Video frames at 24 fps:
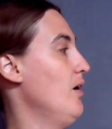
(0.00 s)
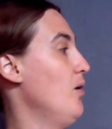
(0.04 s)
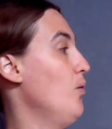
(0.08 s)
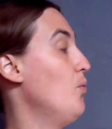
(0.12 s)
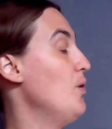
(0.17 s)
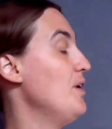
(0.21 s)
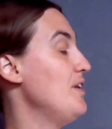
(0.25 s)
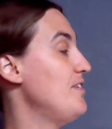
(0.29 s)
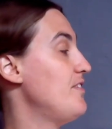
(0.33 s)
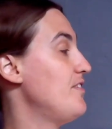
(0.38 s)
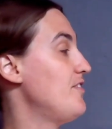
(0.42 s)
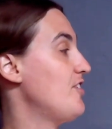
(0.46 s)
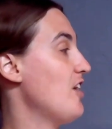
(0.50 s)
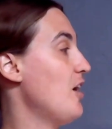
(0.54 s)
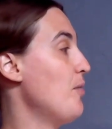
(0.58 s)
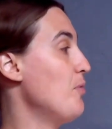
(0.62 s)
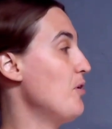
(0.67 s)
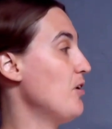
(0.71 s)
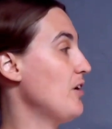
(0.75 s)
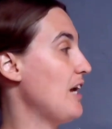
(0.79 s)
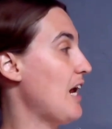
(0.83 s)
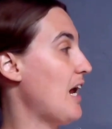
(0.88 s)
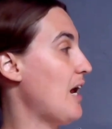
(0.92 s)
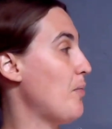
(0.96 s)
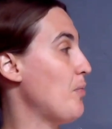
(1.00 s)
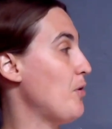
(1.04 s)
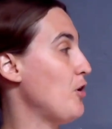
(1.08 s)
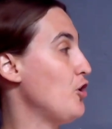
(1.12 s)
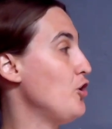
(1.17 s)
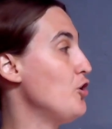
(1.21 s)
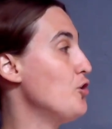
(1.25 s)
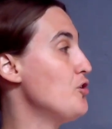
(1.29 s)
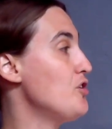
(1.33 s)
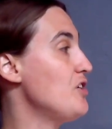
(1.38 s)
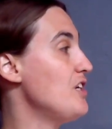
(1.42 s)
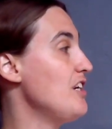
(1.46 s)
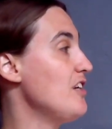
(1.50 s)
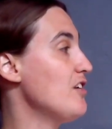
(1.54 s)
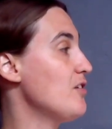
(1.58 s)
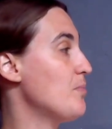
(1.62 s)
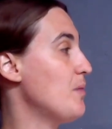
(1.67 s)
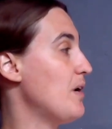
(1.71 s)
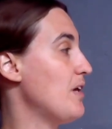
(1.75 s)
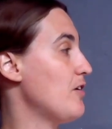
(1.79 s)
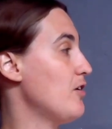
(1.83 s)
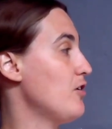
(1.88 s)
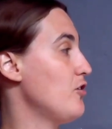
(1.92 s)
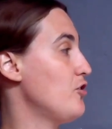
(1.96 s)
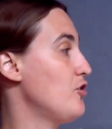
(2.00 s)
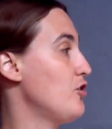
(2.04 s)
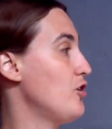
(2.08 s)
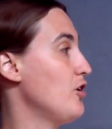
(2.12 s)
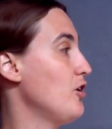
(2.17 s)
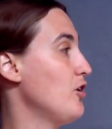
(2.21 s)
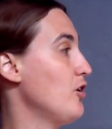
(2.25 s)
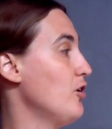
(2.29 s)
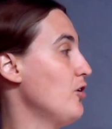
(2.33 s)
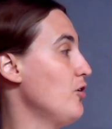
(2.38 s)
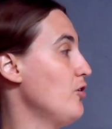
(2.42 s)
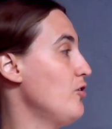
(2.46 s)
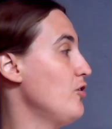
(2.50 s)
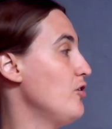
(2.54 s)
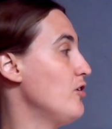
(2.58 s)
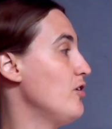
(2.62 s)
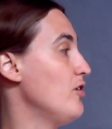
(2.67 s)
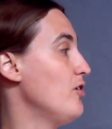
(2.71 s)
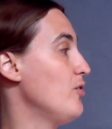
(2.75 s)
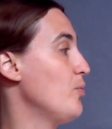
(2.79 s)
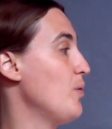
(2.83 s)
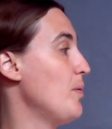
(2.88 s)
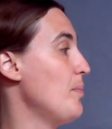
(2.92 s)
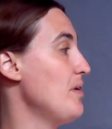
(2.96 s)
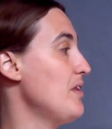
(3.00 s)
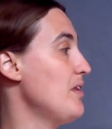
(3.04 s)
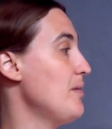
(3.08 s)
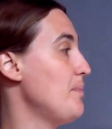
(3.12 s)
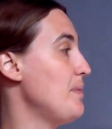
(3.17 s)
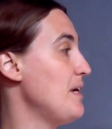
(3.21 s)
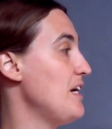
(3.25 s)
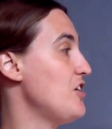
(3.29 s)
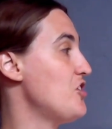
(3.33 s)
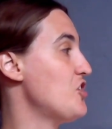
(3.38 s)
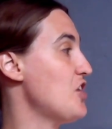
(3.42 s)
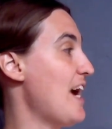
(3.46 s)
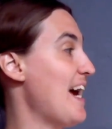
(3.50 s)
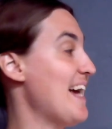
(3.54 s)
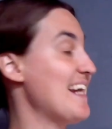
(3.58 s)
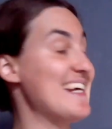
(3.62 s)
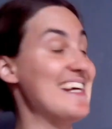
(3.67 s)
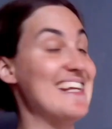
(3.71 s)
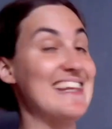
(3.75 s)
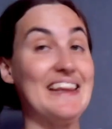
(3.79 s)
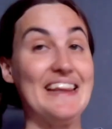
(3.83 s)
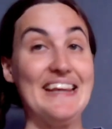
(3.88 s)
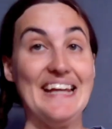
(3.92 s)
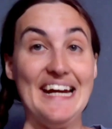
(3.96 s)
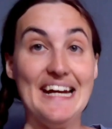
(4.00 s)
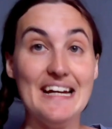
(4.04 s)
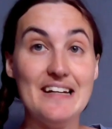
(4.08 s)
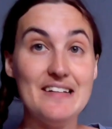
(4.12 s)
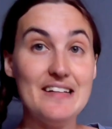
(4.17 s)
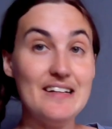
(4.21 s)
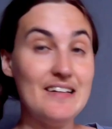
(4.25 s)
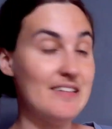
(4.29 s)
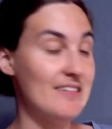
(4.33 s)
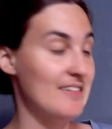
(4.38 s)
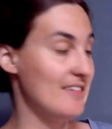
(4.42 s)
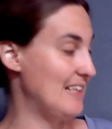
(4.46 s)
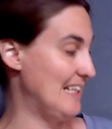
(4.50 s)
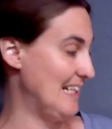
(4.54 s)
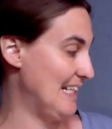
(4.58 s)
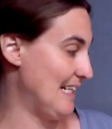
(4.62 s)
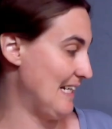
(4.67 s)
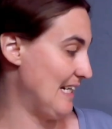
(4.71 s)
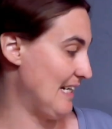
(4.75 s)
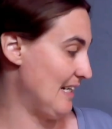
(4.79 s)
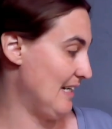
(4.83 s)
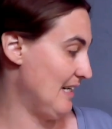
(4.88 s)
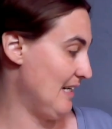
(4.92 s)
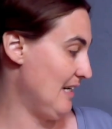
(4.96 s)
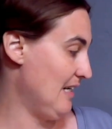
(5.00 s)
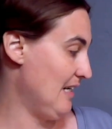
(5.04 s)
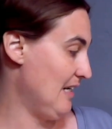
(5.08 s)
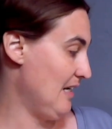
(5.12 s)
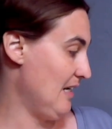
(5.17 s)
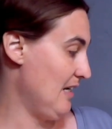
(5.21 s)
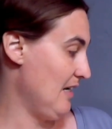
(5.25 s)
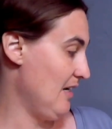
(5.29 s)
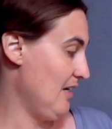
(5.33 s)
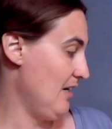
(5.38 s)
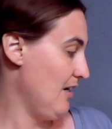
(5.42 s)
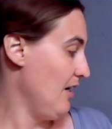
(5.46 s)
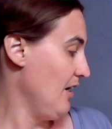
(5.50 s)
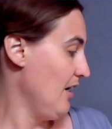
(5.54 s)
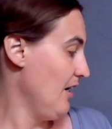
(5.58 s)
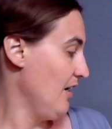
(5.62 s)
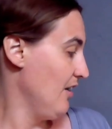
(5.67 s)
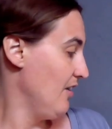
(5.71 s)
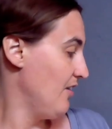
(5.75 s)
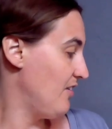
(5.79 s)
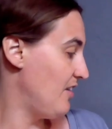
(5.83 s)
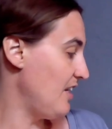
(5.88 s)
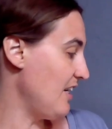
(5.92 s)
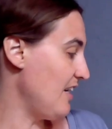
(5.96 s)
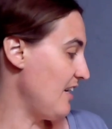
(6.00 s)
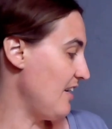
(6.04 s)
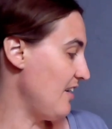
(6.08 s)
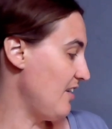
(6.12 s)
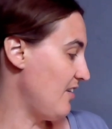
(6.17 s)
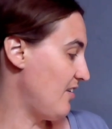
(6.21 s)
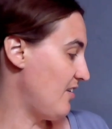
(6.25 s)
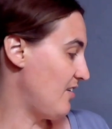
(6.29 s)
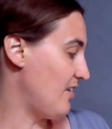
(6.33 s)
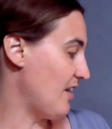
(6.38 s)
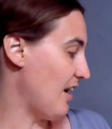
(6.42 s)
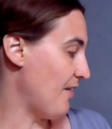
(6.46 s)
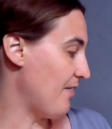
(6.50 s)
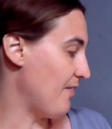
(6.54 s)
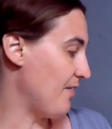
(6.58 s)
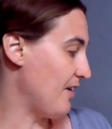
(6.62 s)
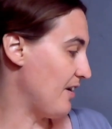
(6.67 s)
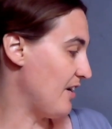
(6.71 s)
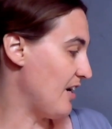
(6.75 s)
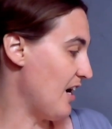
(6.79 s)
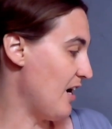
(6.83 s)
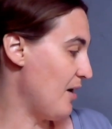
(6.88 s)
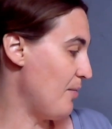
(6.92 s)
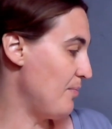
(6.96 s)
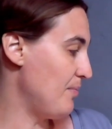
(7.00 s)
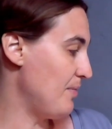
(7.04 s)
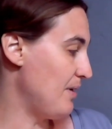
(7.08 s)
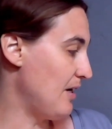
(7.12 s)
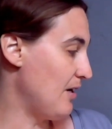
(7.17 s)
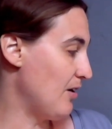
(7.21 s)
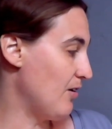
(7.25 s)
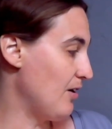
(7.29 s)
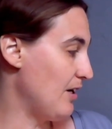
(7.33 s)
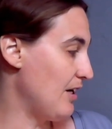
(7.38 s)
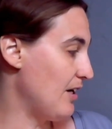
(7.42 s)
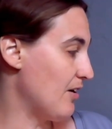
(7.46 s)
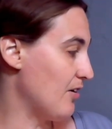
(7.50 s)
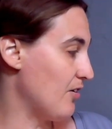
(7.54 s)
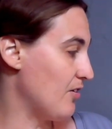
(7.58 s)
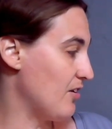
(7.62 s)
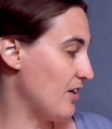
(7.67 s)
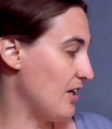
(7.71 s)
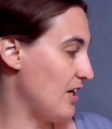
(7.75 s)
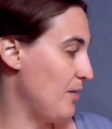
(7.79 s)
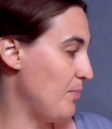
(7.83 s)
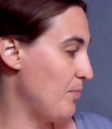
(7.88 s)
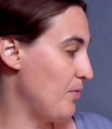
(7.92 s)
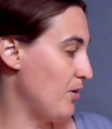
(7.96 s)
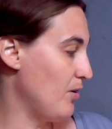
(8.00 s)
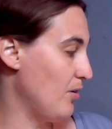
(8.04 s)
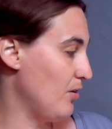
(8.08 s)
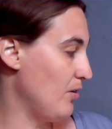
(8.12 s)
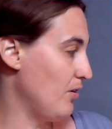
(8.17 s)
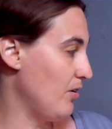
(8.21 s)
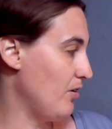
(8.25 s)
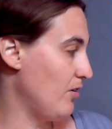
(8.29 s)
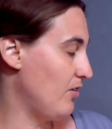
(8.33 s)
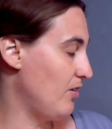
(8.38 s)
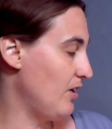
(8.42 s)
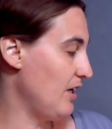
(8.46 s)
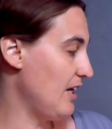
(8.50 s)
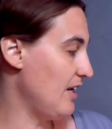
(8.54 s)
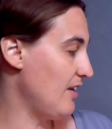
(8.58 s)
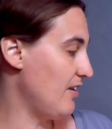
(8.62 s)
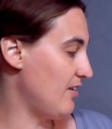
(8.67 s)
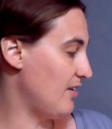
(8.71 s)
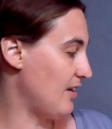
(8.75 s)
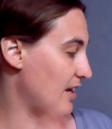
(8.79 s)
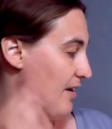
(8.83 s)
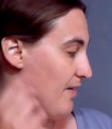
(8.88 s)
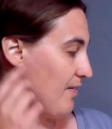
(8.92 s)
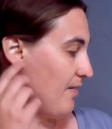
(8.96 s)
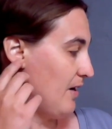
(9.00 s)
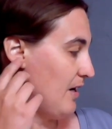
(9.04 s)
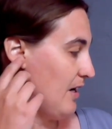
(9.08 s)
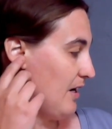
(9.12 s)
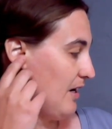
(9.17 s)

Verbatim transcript: When summer came, Eugenie's mother took her to swim at the beach at Atlantic City. Sticky stuff gum her ears to keep the sticky stuff